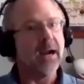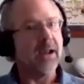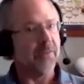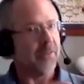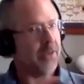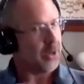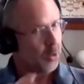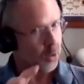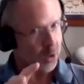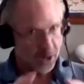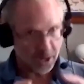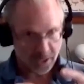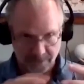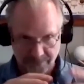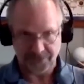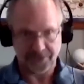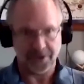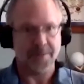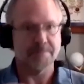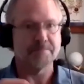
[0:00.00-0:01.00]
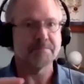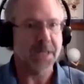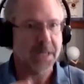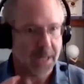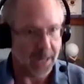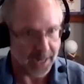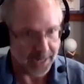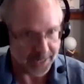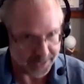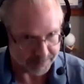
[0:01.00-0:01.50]
And then all of a sudden be
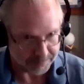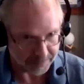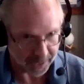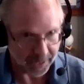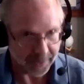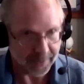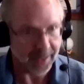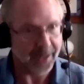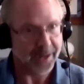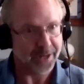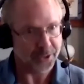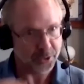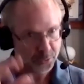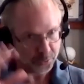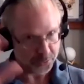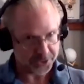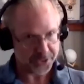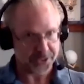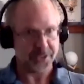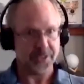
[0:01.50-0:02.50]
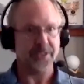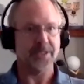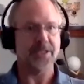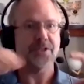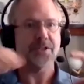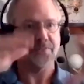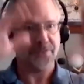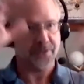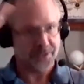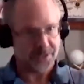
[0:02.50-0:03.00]
guided by that increasingly
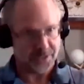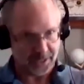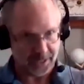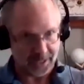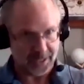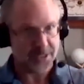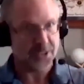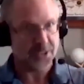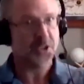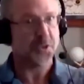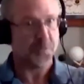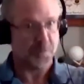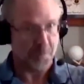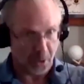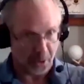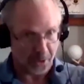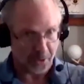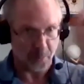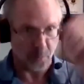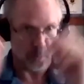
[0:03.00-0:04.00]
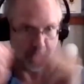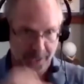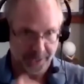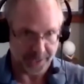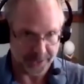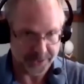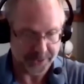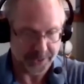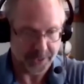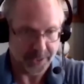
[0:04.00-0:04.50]
sophisticated, smart
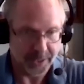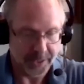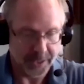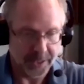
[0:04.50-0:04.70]
ways.